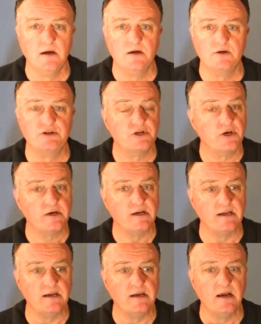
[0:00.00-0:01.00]

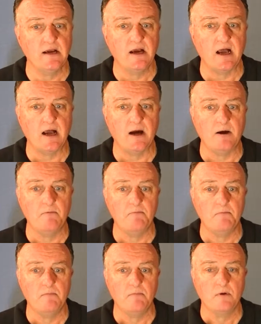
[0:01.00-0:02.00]
Certainly,
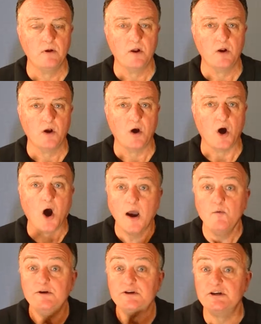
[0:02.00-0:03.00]
I
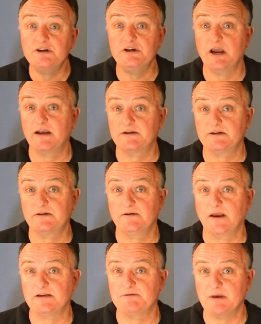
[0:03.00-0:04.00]
would suggest,
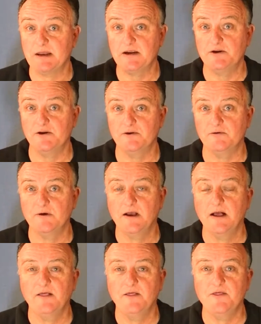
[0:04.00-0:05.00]
as many do,
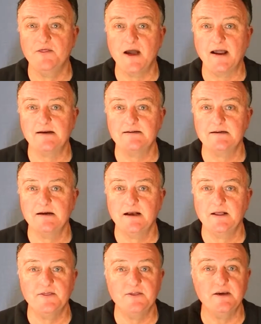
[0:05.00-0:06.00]
that
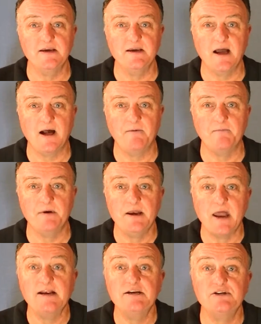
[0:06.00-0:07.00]
the
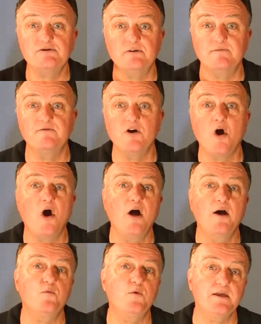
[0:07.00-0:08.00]
nature of
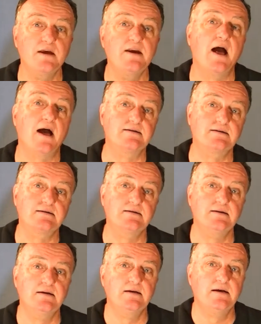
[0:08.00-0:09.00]
God within us
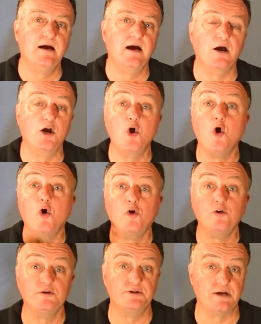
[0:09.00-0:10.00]

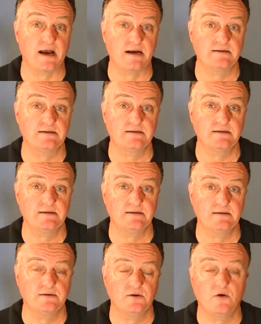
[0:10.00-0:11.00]
calls us,
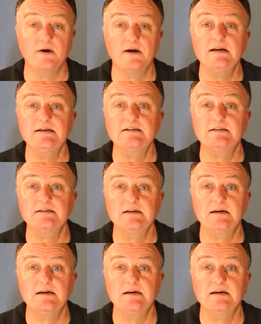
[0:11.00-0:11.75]
or at least